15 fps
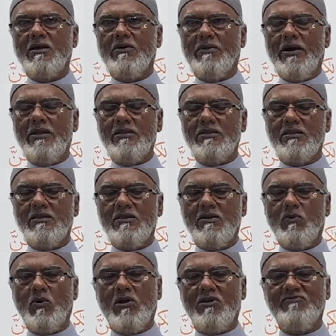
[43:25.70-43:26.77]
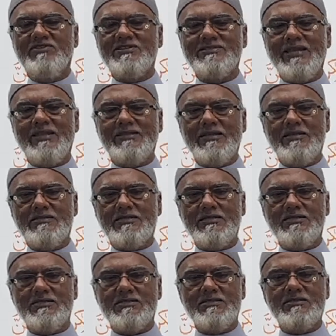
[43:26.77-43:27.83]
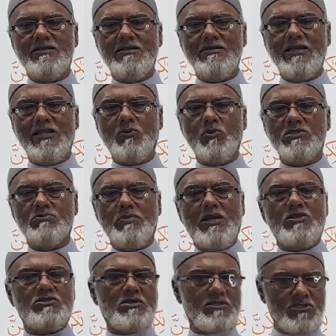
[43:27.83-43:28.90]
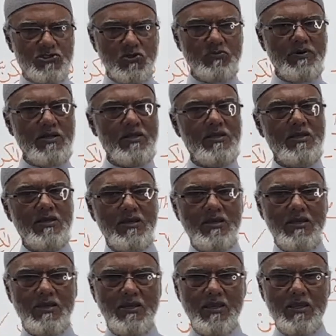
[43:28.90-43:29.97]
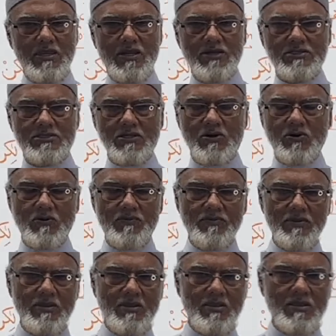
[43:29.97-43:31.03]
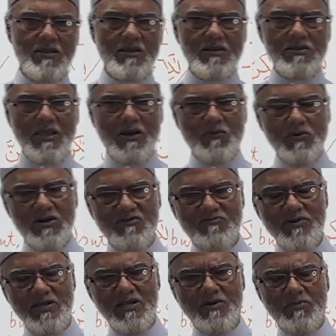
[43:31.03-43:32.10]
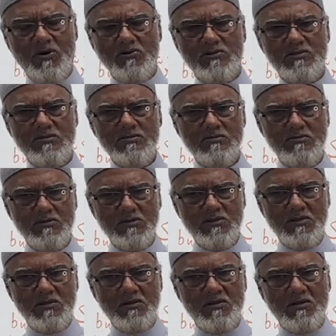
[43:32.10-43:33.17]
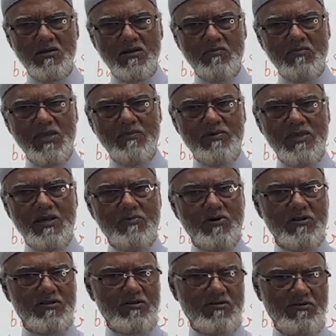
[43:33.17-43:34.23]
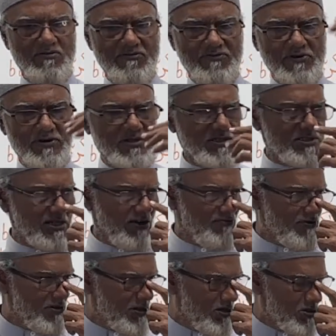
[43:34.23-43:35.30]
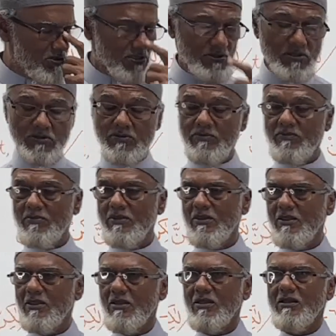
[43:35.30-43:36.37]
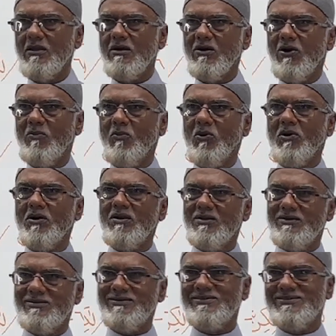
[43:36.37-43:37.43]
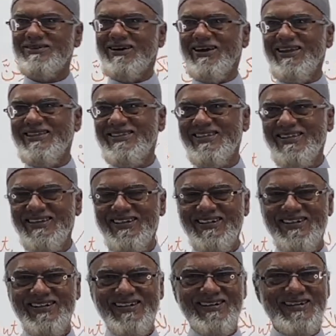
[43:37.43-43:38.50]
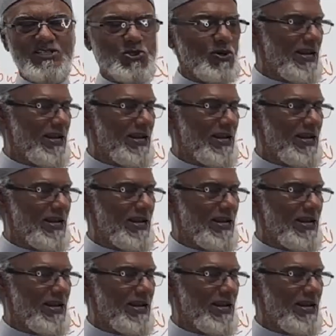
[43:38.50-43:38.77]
right? One of the sentences that was mentioned so many years ago. That would have been maybe about 47 years ago or more. Right? So